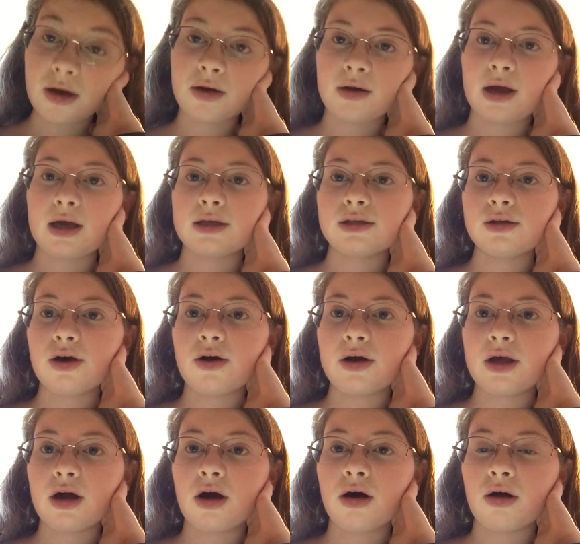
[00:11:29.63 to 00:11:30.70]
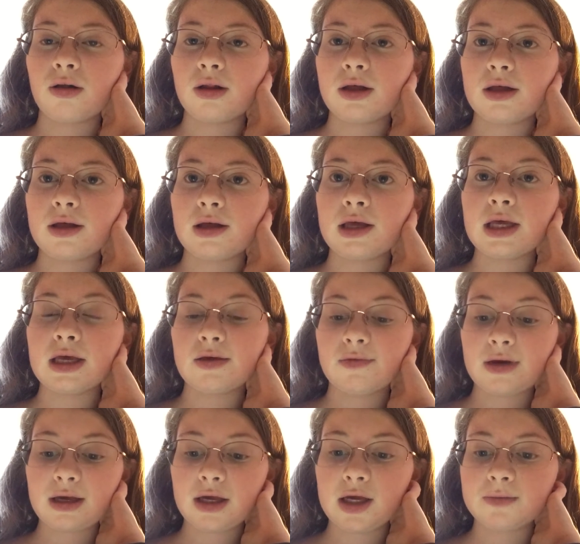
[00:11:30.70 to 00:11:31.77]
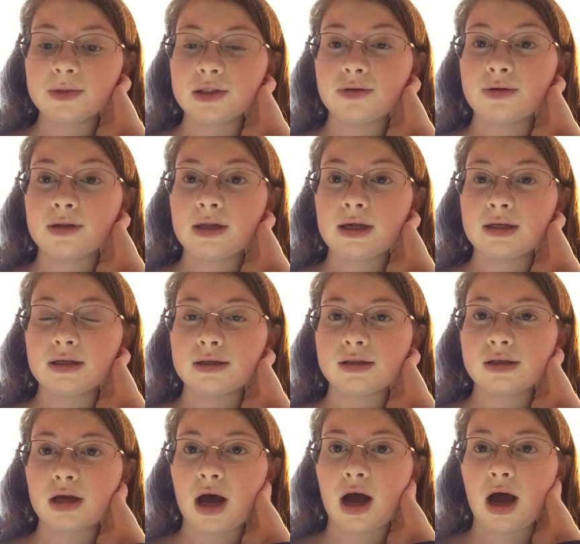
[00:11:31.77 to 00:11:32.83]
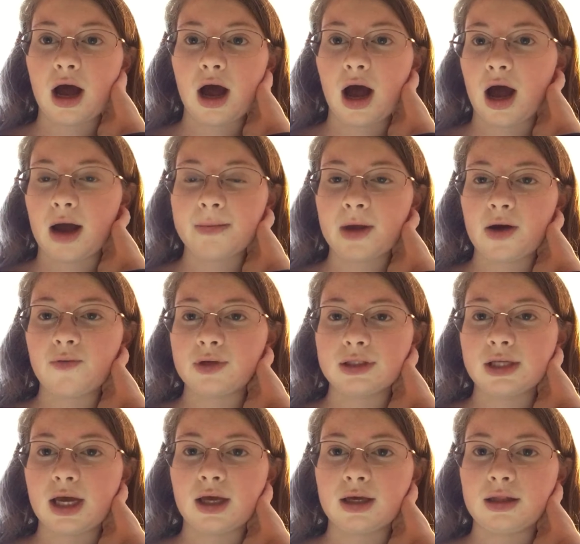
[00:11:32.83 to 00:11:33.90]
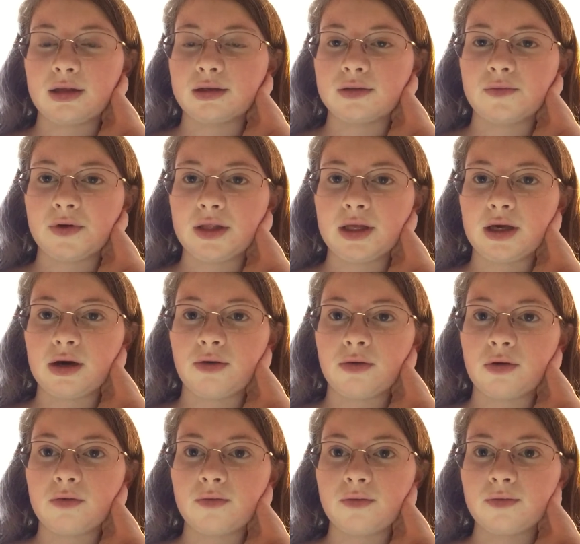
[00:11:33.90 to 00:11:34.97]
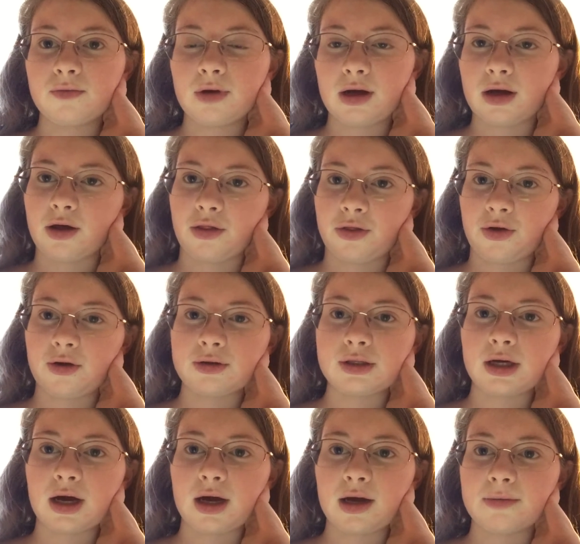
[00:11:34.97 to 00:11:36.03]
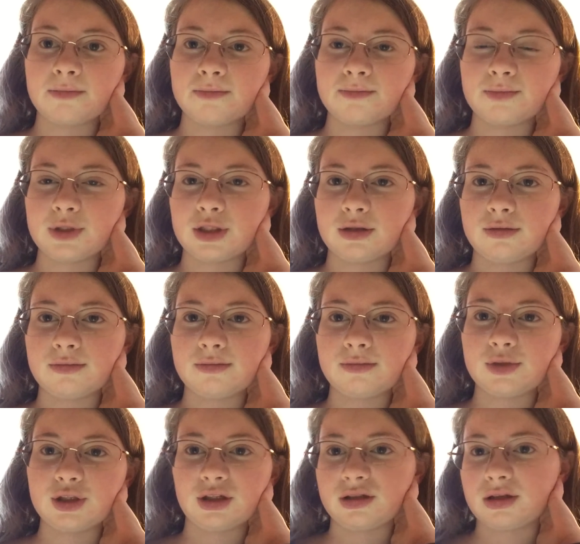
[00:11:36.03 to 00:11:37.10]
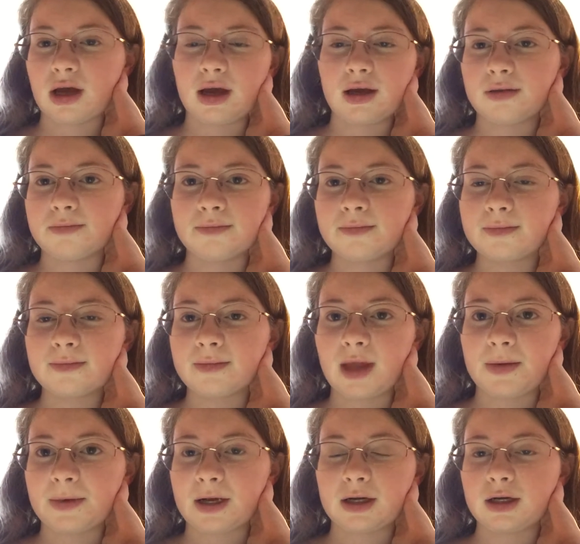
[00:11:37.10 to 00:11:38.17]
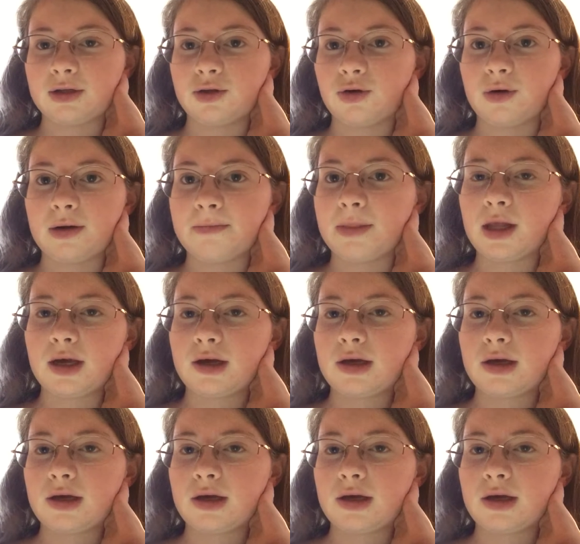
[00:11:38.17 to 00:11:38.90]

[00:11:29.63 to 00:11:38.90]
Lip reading: Okay, sorry y'all. If it keeps doing this, I'm not retaking this video a third time. Just saying. I'm not gonna do it.